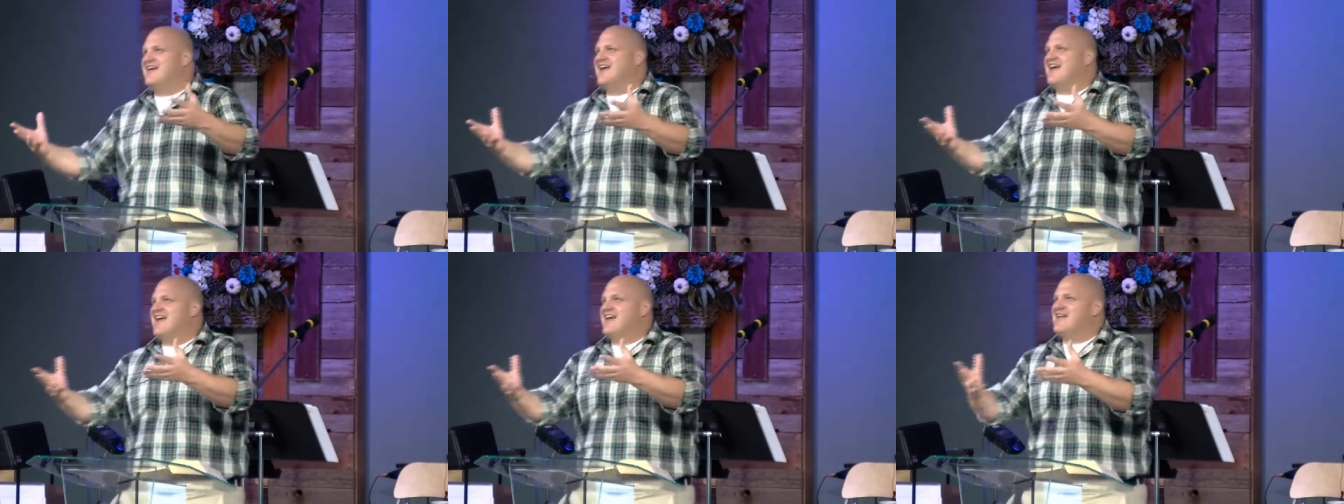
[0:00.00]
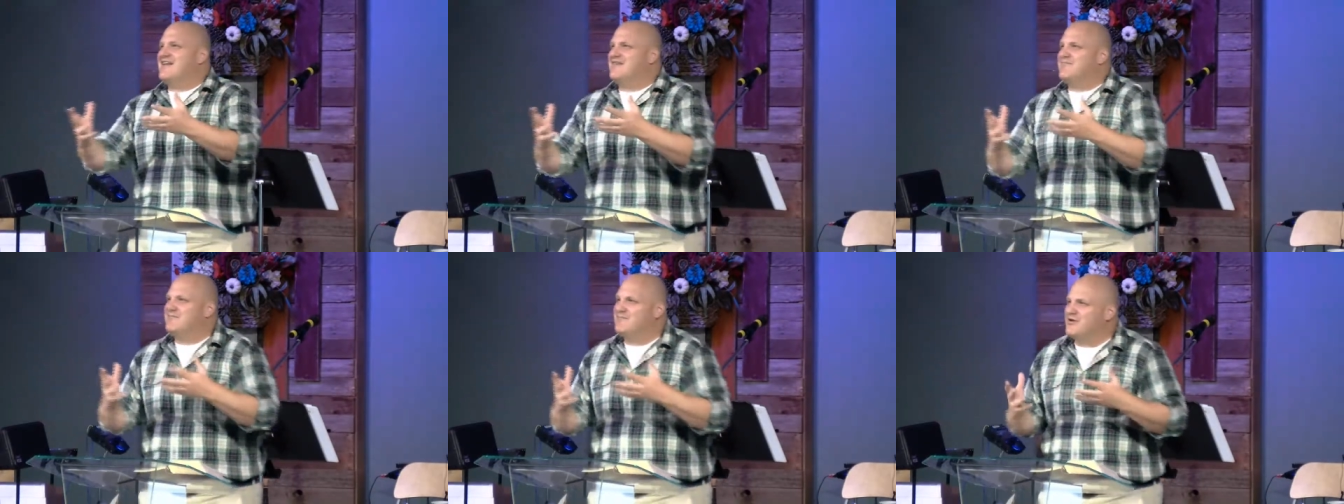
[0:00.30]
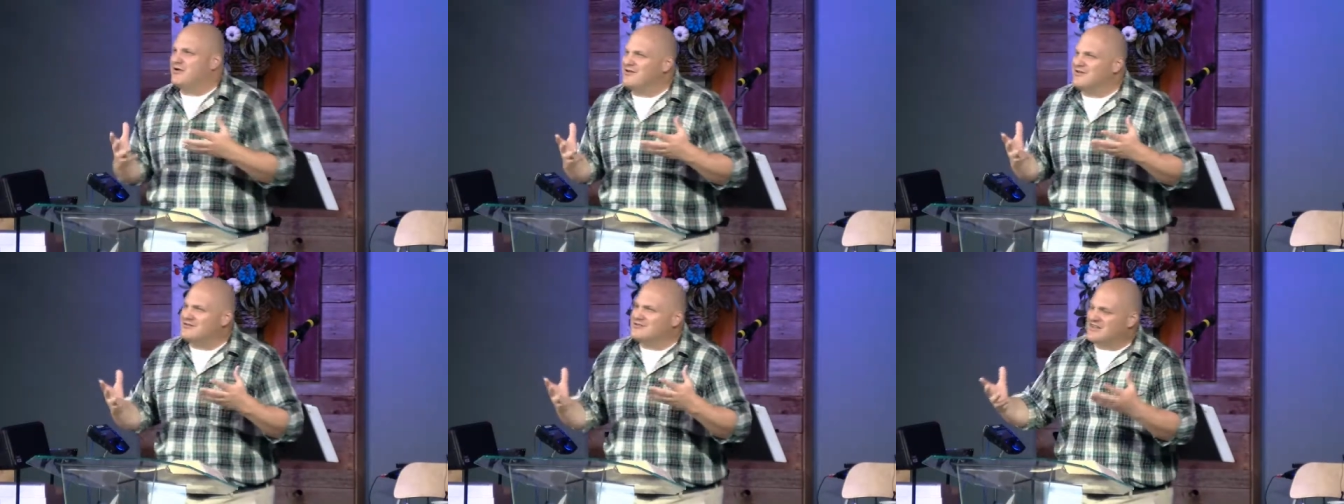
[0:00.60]
and
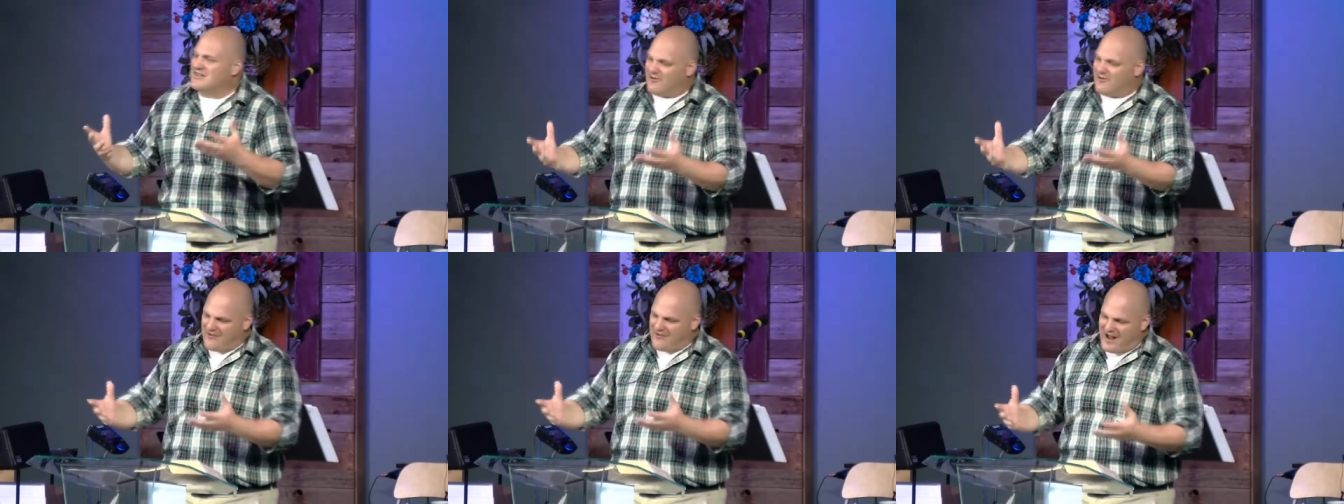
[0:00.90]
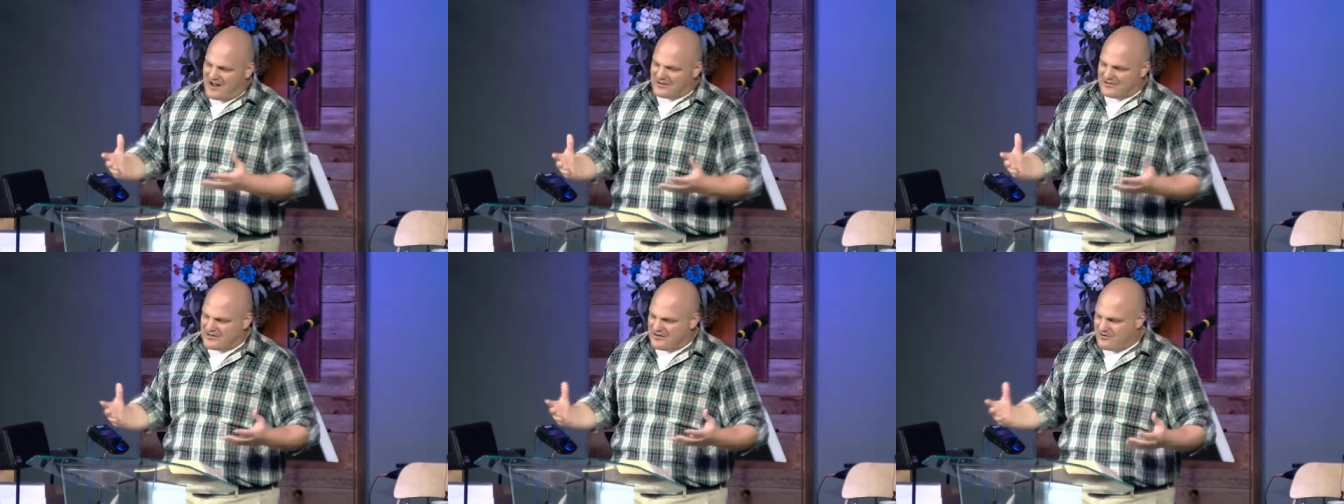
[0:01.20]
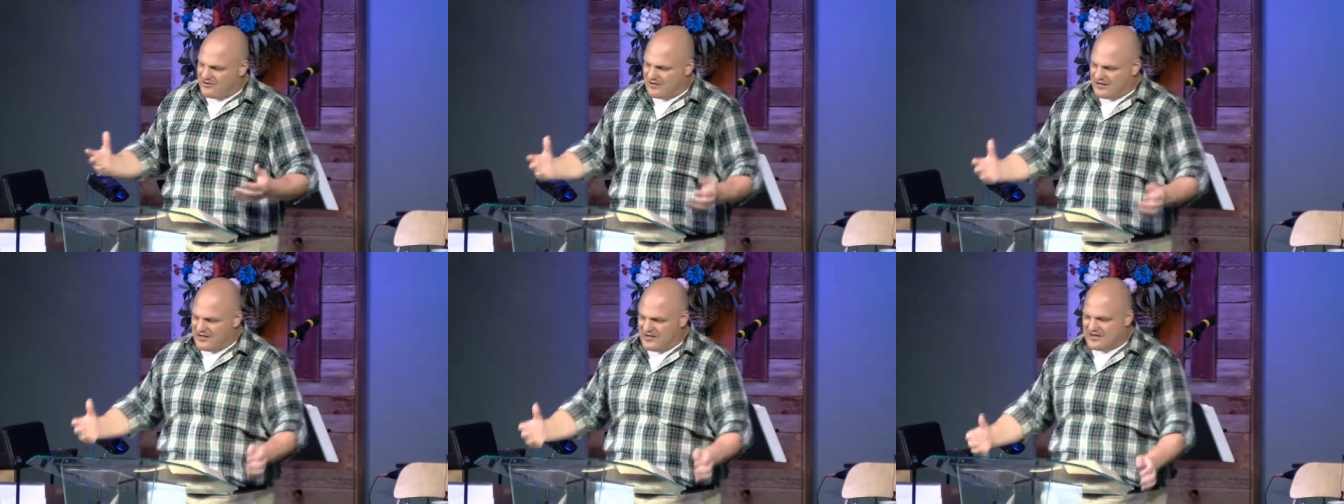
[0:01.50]
put yourself out there
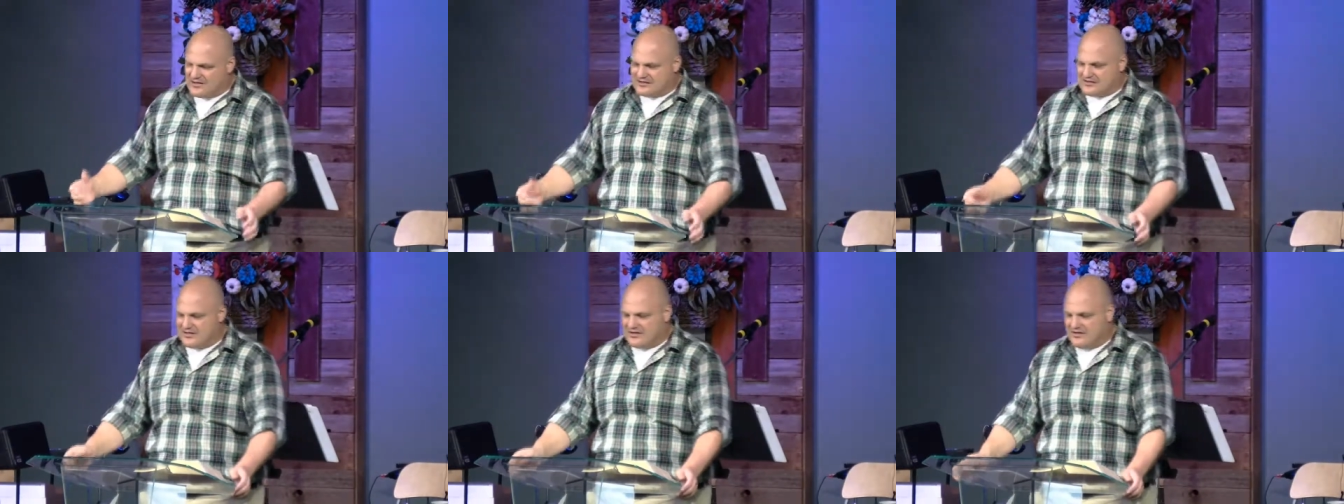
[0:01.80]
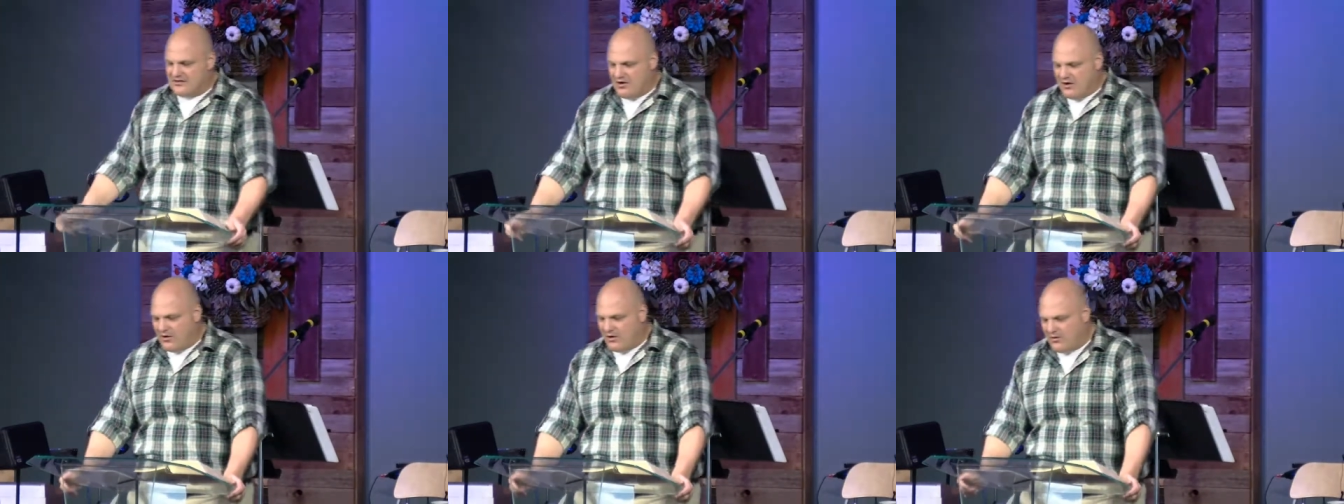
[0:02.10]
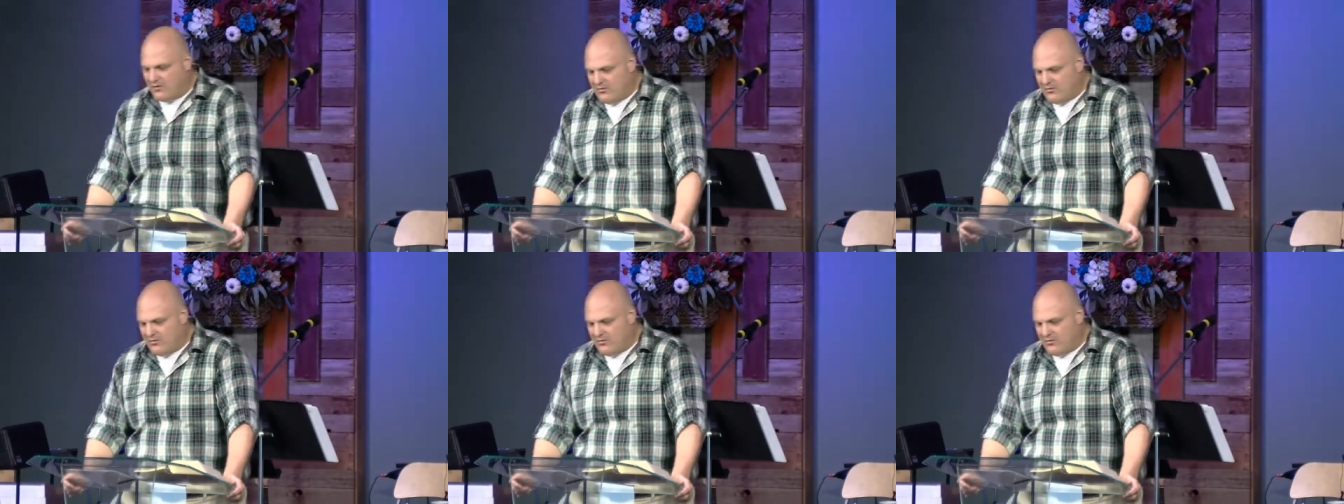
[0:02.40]
and get to know.